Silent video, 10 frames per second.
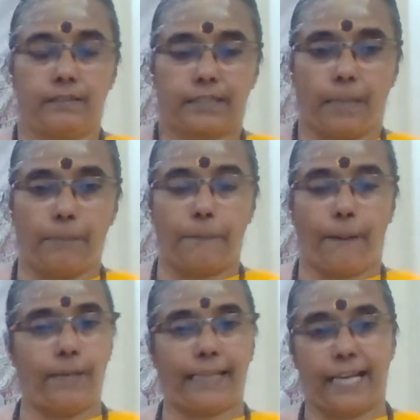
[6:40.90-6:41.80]
Tamil
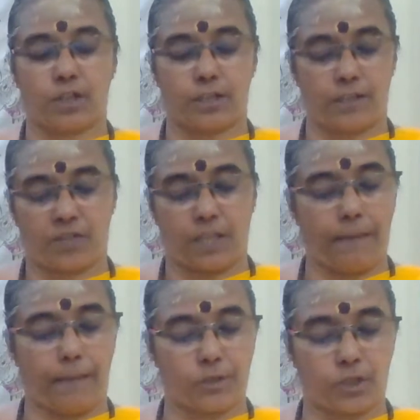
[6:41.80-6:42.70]
publications of
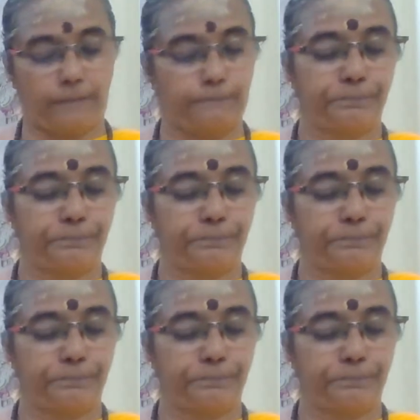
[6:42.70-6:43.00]
Chinmaya Mission.